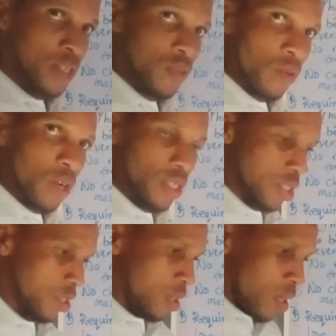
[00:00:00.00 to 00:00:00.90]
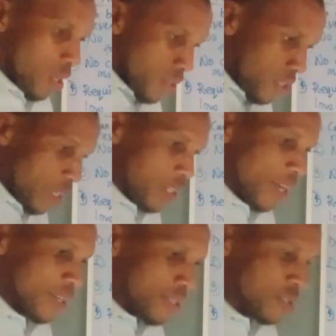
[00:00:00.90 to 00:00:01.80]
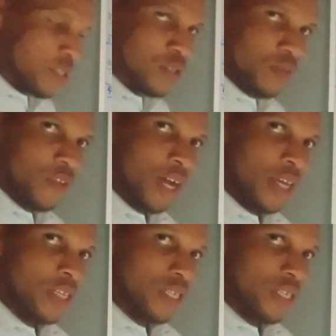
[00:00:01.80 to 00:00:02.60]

quality. The identity of the iron